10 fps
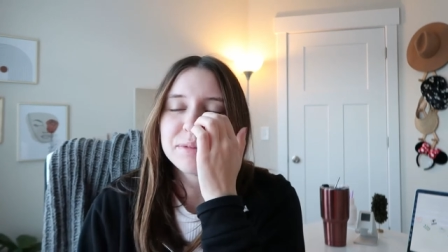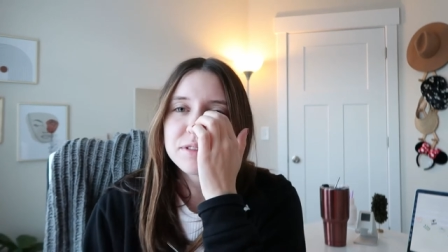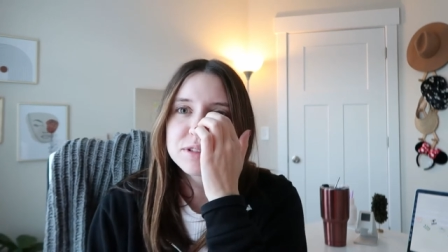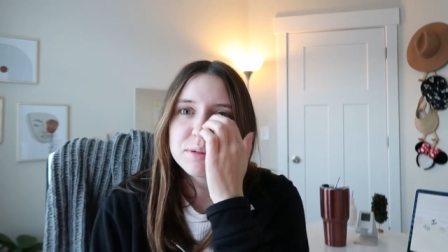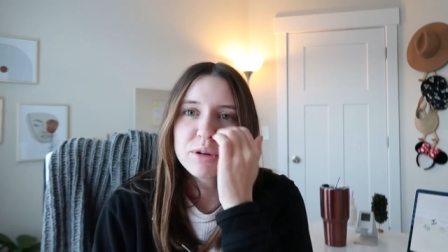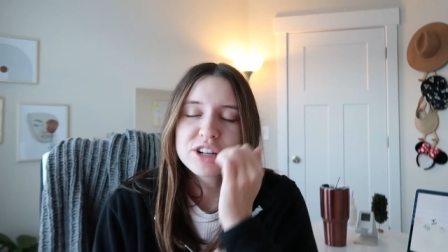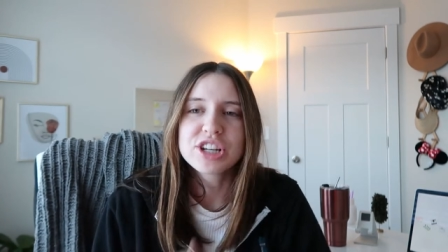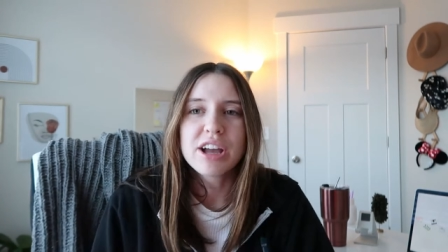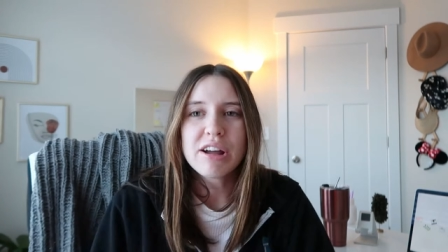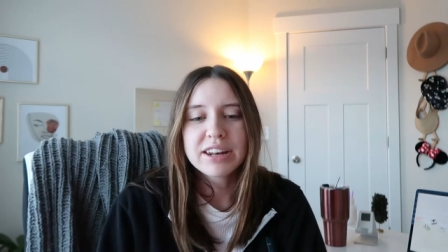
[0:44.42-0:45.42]
We've just been
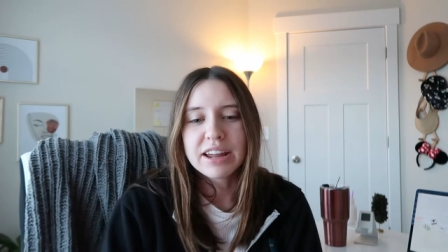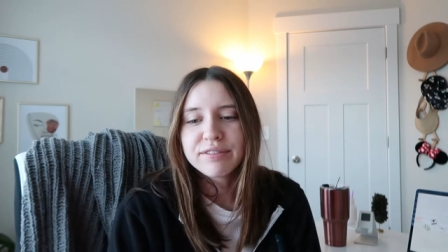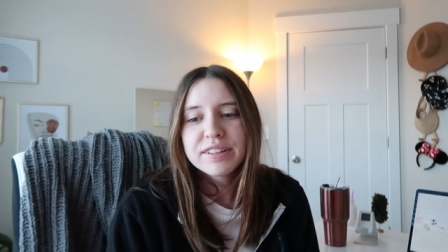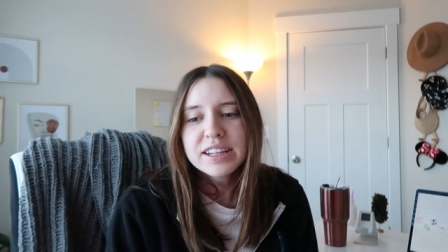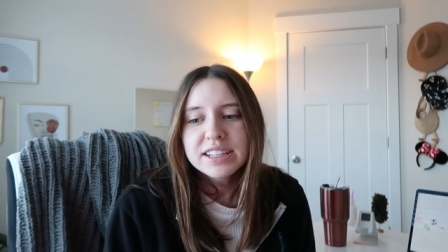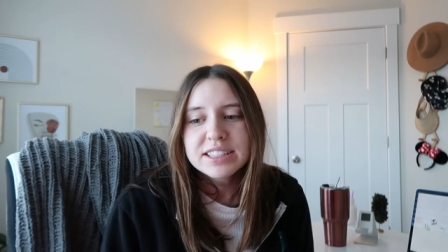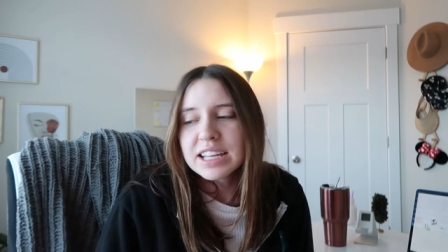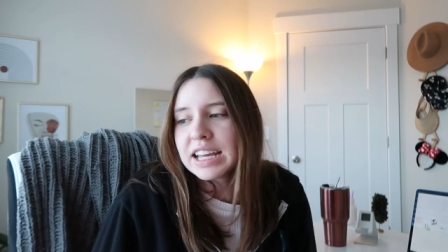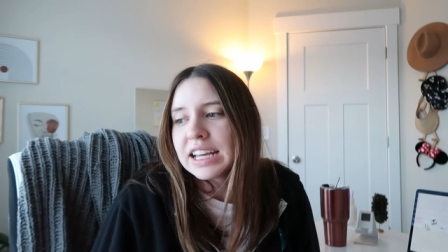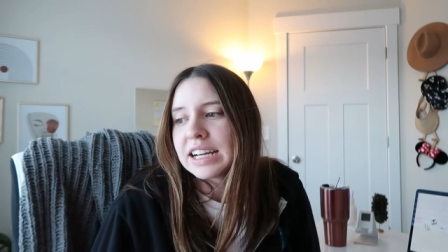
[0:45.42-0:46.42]
watching it on
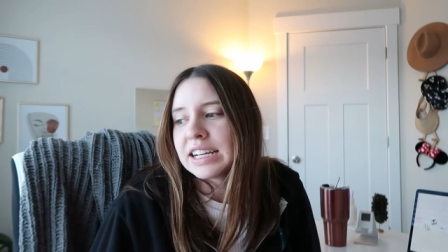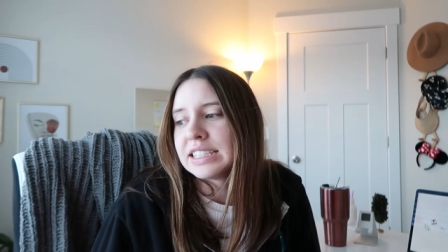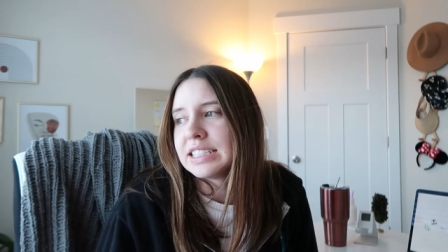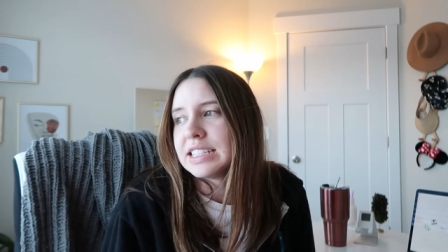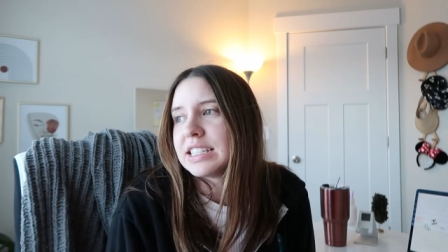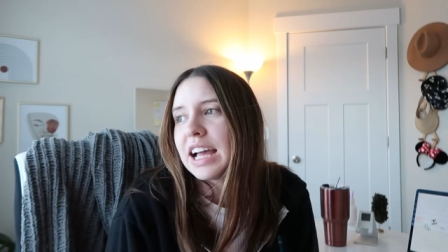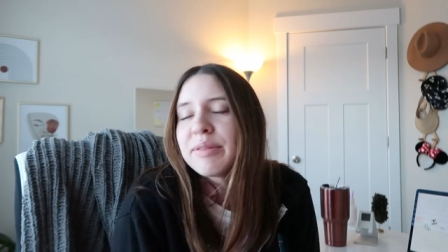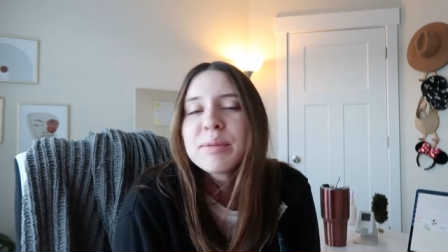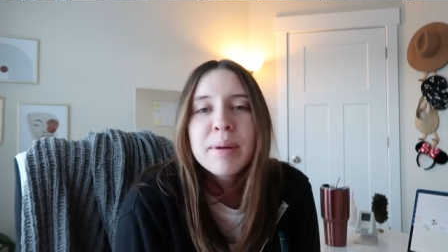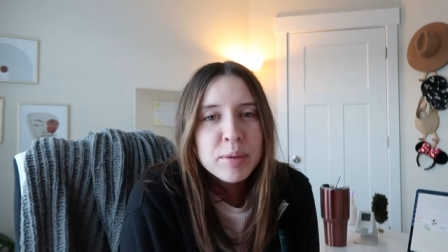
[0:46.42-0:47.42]
Netflix, and
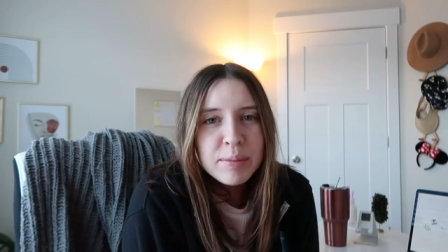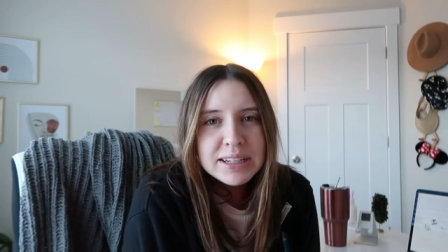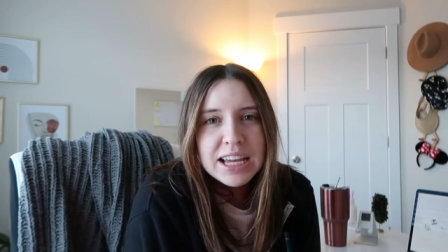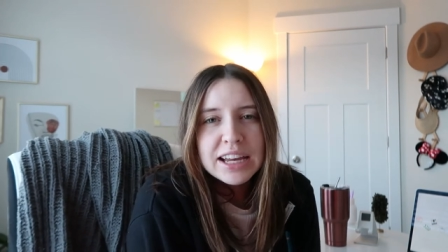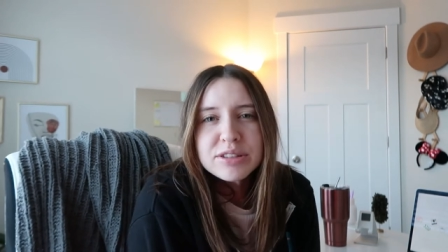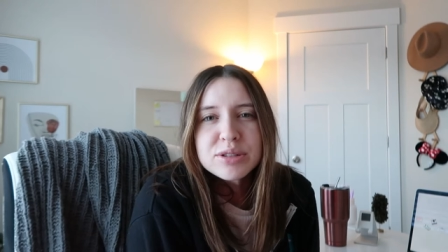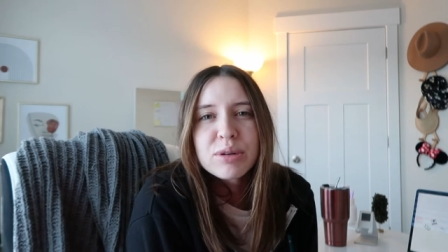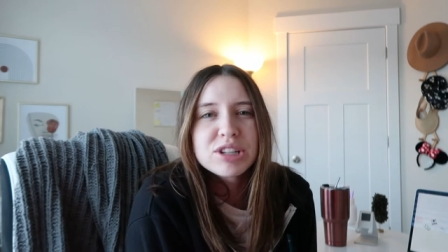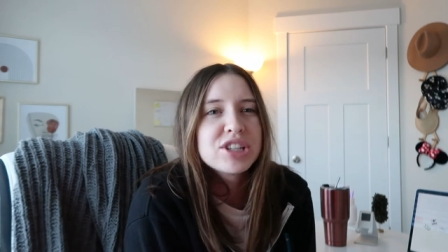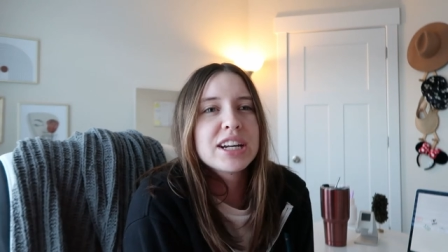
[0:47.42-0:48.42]
I remember my dad used
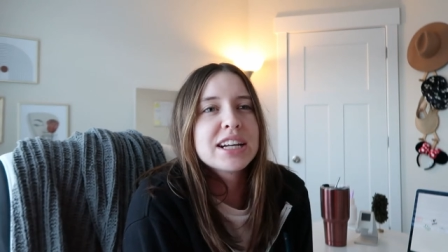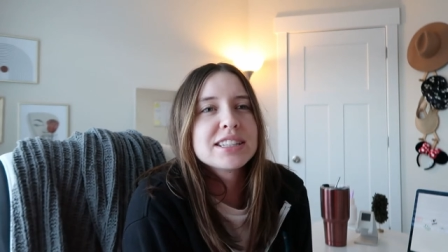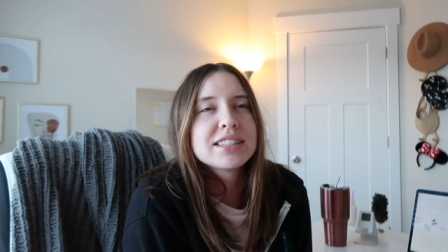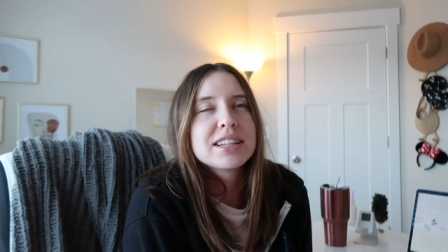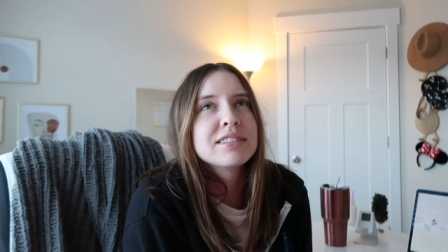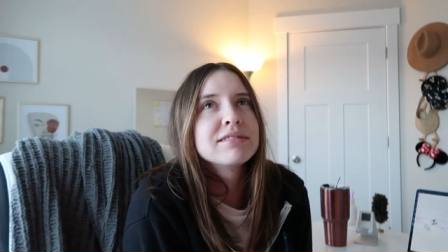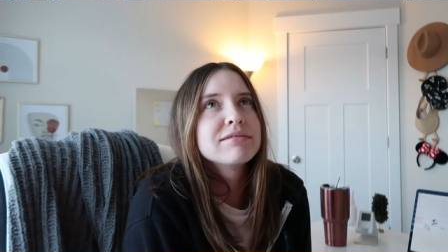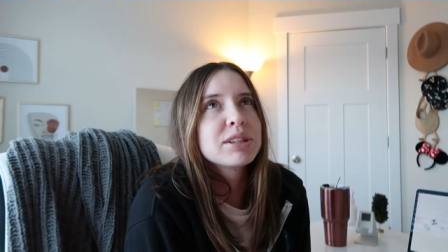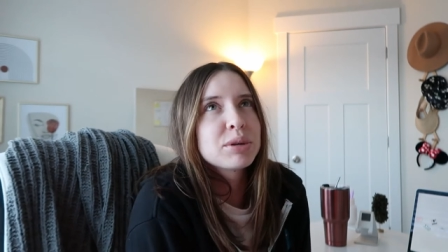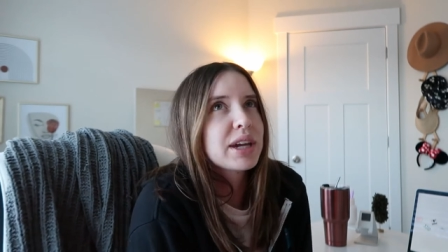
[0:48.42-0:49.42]
to watch it as a
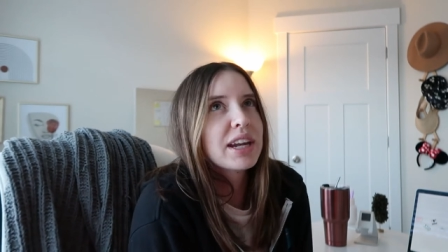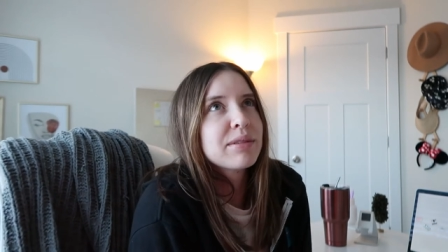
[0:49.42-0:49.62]
little kid.